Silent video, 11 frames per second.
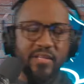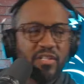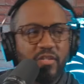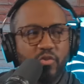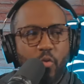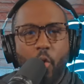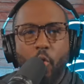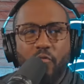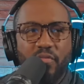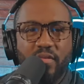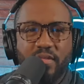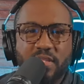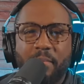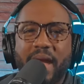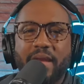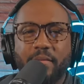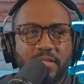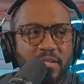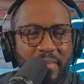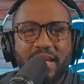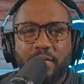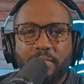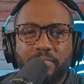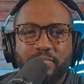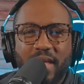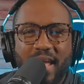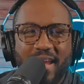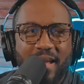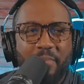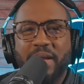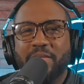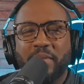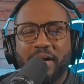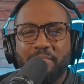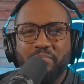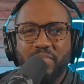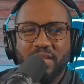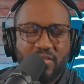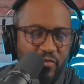Actually drove to meta to meet him, and I picked him up.